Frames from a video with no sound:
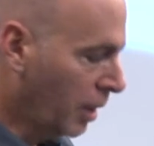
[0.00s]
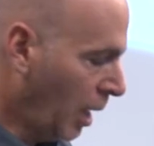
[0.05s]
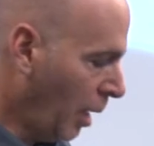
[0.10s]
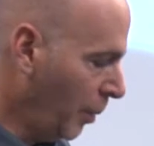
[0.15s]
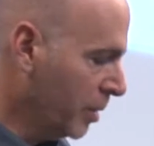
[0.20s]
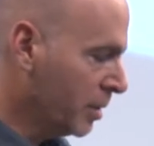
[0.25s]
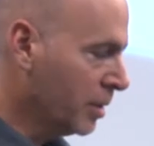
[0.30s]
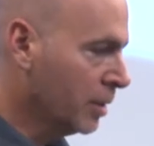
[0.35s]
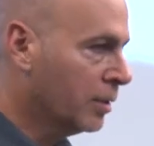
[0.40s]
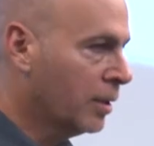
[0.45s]

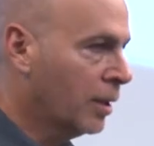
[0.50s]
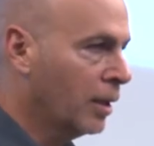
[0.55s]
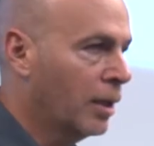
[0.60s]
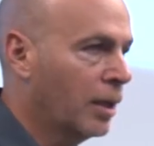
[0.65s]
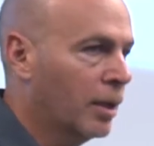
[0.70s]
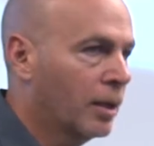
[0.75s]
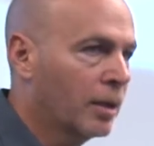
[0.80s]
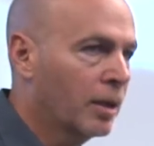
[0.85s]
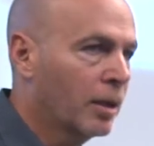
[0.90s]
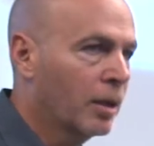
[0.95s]
time is it?
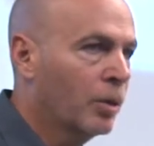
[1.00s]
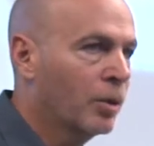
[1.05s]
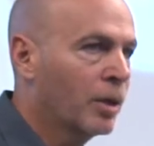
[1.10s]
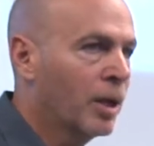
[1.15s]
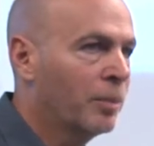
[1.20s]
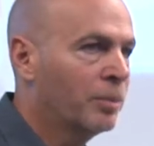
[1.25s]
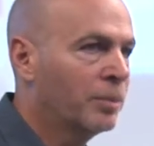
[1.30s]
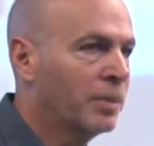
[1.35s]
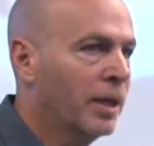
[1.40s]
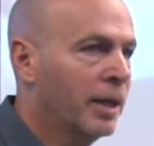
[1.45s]
I got
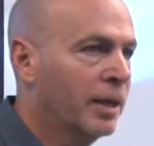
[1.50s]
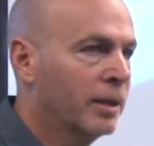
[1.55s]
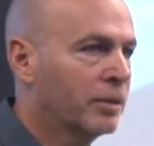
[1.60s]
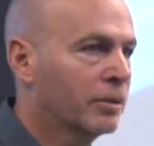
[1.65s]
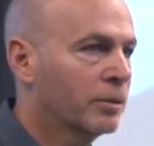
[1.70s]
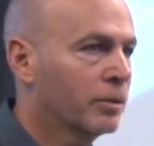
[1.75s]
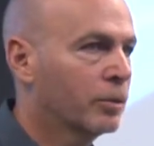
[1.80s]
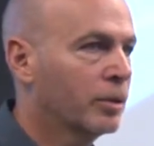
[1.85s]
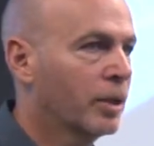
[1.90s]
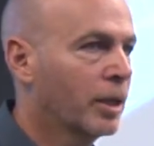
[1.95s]
up late
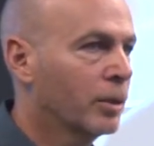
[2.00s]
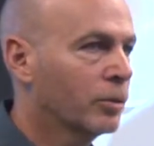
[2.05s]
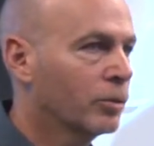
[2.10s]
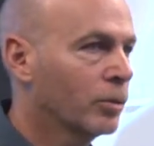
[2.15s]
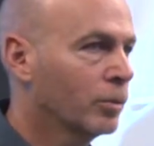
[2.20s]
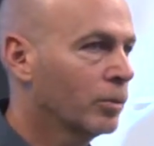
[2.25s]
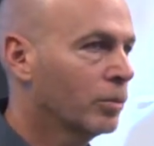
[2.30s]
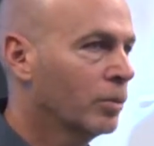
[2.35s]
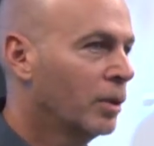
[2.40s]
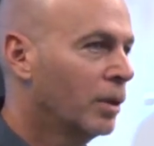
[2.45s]
today,
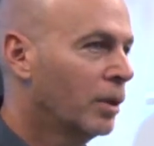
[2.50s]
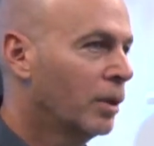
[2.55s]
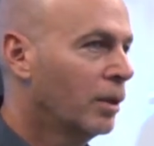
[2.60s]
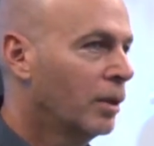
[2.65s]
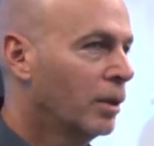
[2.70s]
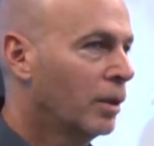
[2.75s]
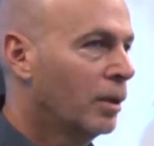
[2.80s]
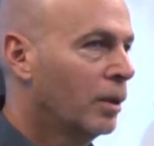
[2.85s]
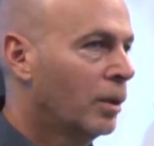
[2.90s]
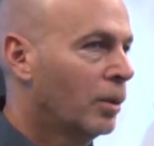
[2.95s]
so
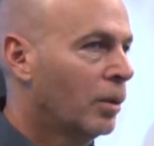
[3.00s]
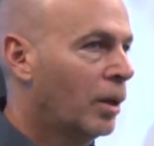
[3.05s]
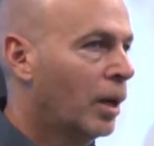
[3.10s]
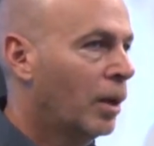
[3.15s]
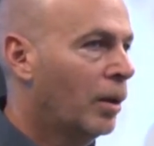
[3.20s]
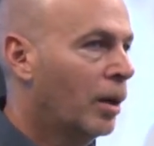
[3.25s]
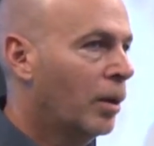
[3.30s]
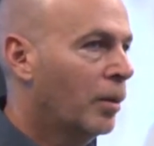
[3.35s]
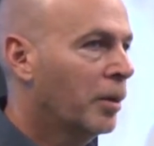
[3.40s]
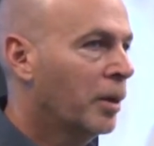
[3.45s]

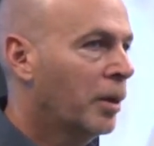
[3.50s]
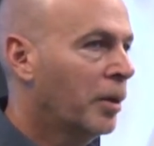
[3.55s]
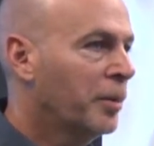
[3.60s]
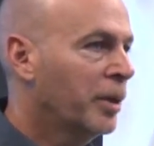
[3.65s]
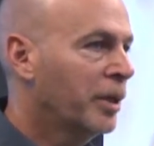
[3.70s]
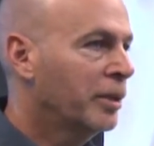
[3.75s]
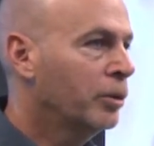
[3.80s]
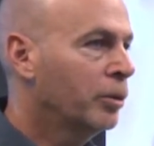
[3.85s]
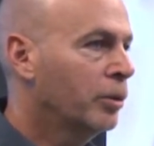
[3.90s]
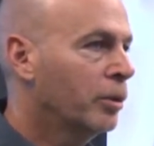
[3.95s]
how am
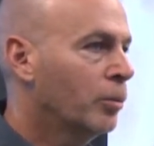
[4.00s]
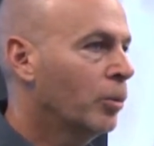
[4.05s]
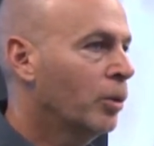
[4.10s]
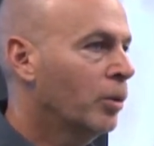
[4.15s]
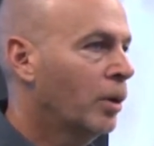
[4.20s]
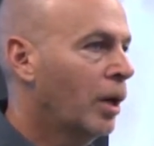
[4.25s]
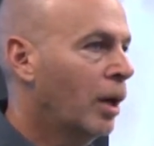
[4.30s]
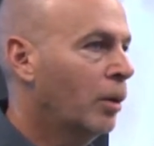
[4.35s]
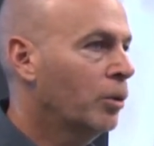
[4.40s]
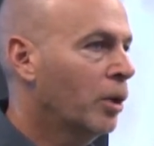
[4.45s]
I doing?
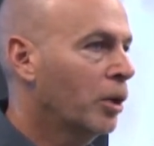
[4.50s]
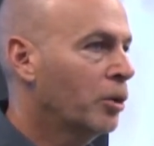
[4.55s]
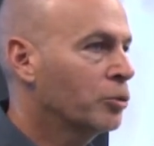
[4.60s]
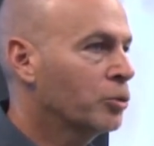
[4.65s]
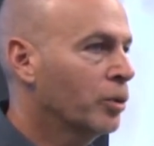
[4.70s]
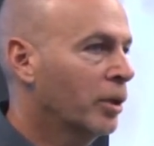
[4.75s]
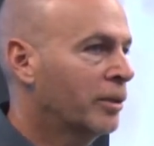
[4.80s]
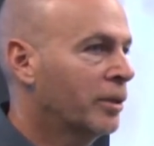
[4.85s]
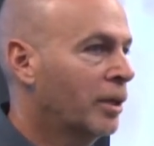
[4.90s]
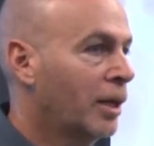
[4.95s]
How
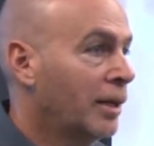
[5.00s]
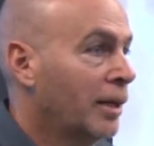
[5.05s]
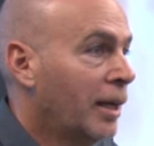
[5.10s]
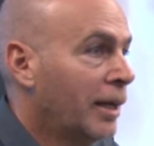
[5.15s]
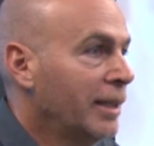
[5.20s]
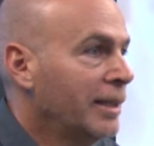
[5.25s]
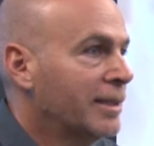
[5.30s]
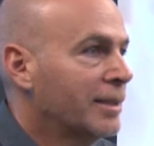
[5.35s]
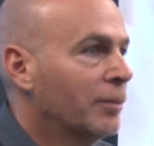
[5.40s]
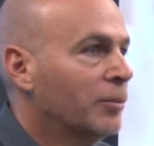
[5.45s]
should I tell? I
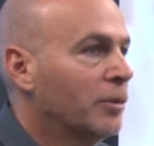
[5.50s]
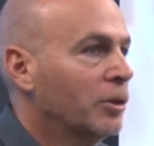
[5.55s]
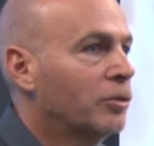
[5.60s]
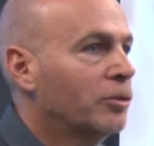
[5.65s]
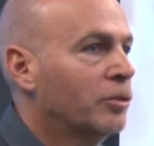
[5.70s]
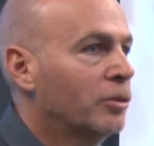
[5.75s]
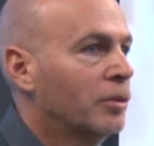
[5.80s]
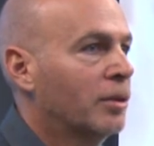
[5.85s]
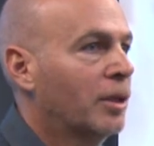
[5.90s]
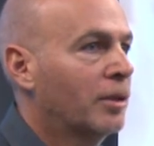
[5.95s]
need
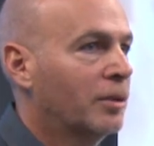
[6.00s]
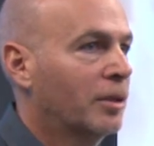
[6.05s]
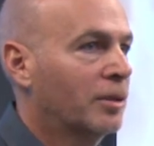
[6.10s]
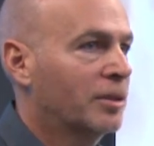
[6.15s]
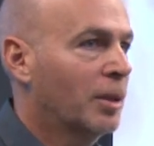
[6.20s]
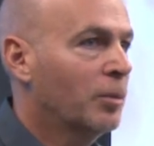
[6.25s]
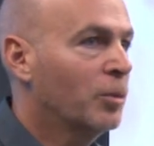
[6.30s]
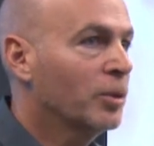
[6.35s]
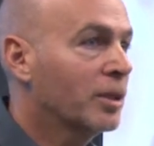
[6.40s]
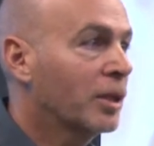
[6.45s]

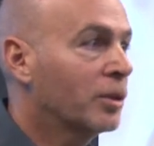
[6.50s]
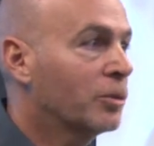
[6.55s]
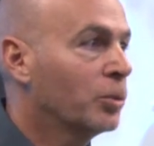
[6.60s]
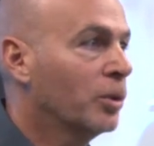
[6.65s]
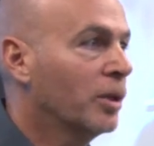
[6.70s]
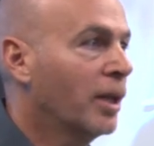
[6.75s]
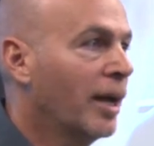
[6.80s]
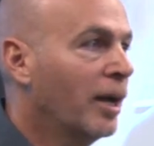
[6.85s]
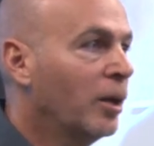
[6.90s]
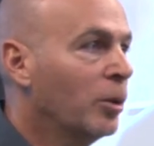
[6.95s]
someone that
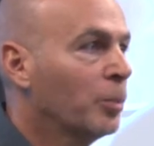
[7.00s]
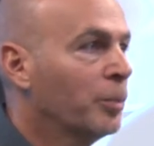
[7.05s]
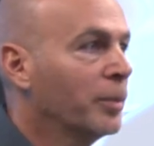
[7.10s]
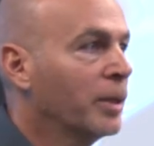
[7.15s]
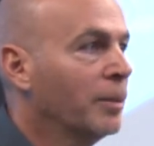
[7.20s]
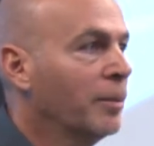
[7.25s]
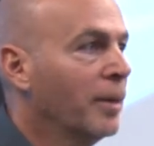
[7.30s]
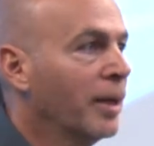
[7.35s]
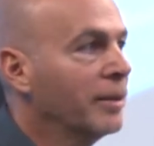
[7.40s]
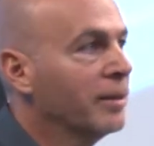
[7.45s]
will help
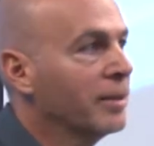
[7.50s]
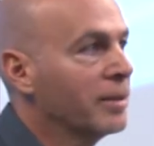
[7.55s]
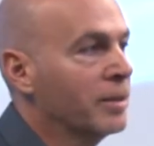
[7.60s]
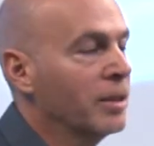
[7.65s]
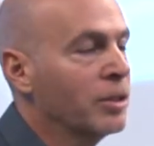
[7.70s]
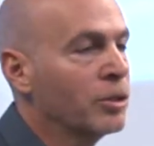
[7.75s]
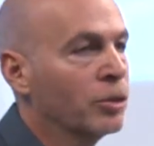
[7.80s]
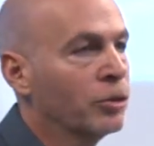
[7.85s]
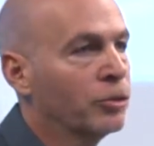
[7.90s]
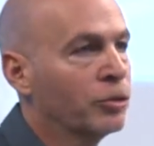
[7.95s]
me make a
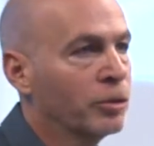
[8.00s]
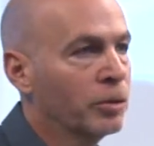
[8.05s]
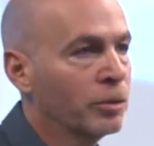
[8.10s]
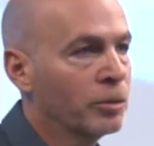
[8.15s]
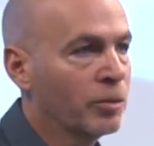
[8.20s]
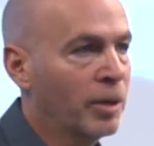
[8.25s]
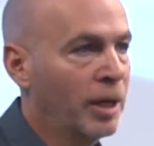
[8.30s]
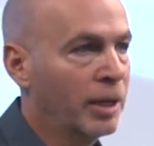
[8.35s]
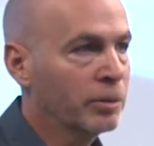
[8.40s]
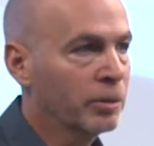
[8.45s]
decision,
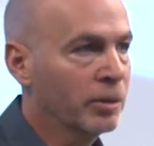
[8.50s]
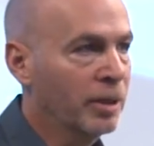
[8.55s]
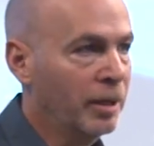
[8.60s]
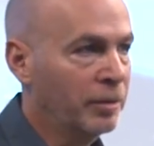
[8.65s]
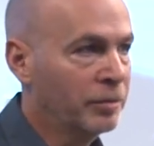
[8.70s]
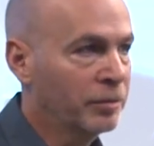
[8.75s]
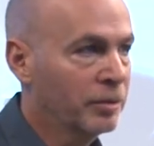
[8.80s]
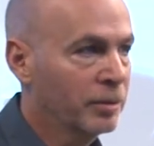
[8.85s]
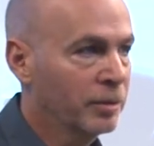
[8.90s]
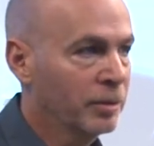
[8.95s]
turn right or
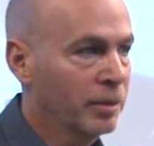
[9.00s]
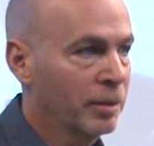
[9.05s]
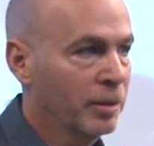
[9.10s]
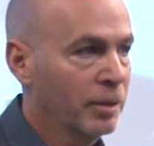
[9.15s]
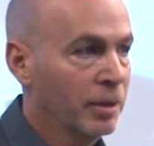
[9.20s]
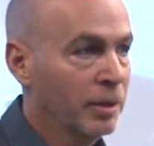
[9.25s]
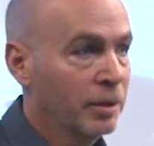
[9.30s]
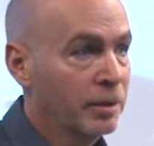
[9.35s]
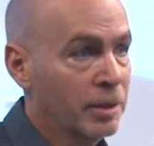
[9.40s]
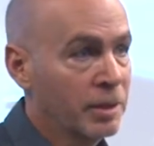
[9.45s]
left.
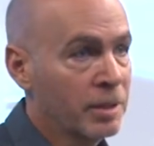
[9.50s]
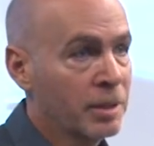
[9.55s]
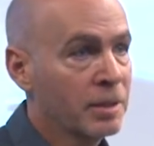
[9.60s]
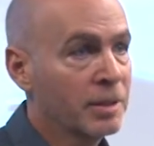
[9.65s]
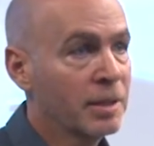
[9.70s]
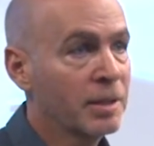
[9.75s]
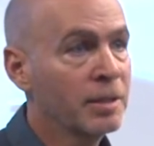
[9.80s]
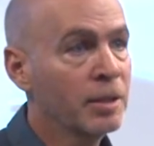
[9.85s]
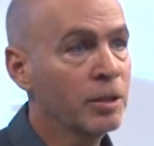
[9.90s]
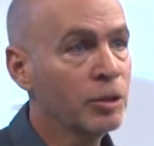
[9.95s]
This is a
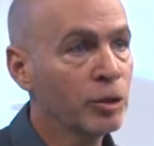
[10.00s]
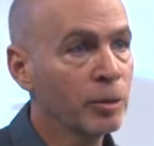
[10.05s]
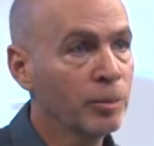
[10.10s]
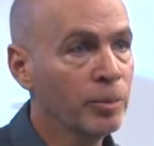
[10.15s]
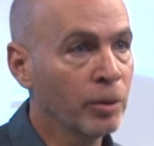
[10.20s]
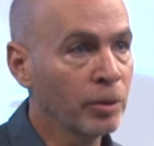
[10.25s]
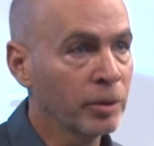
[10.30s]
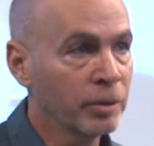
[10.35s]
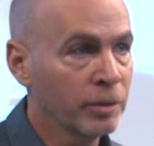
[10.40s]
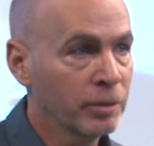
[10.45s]
decision
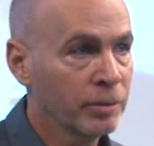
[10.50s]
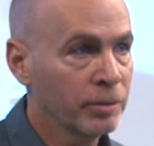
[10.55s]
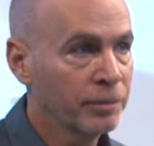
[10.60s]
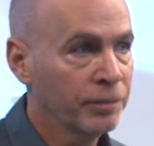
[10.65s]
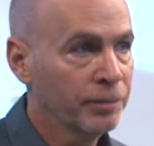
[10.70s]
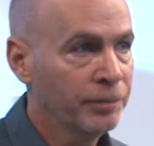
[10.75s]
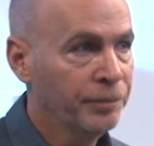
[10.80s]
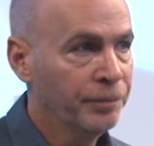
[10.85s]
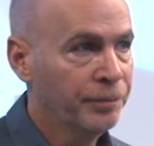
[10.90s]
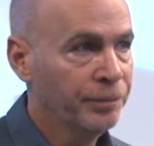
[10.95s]
point,
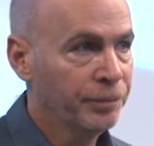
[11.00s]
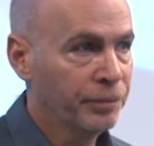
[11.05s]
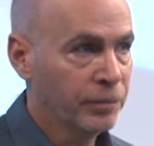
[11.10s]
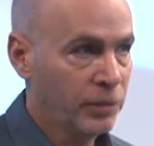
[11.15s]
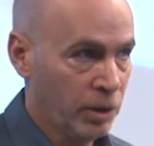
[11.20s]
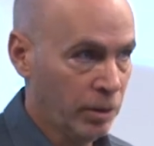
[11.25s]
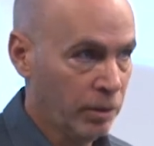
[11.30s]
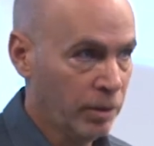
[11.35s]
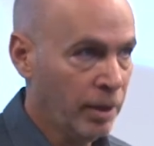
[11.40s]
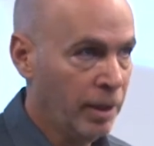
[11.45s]

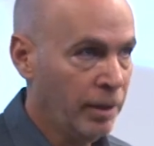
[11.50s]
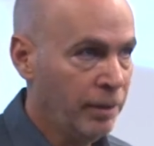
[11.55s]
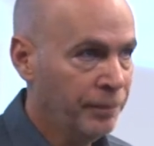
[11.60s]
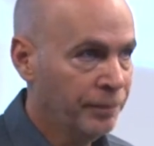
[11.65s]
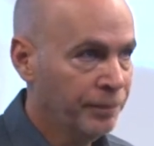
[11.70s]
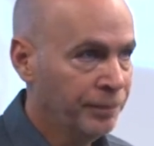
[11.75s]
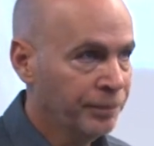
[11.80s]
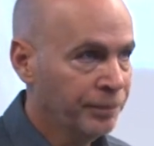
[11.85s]
okay?